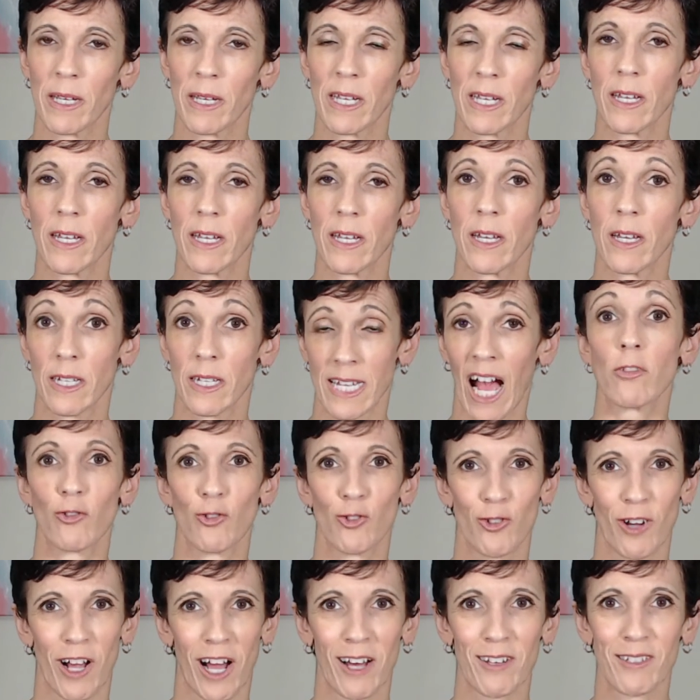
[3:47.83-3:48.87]
down,
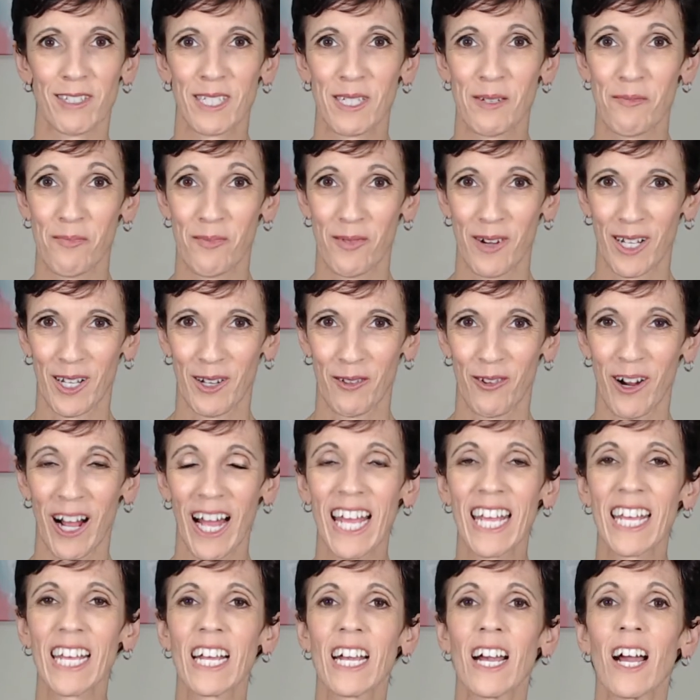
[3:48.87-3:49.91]
drowsy but
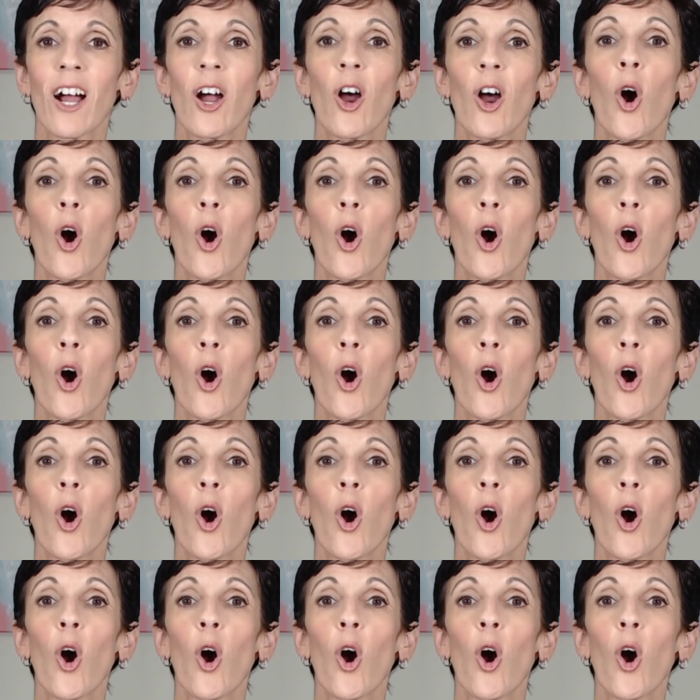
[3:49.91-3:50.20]
awake,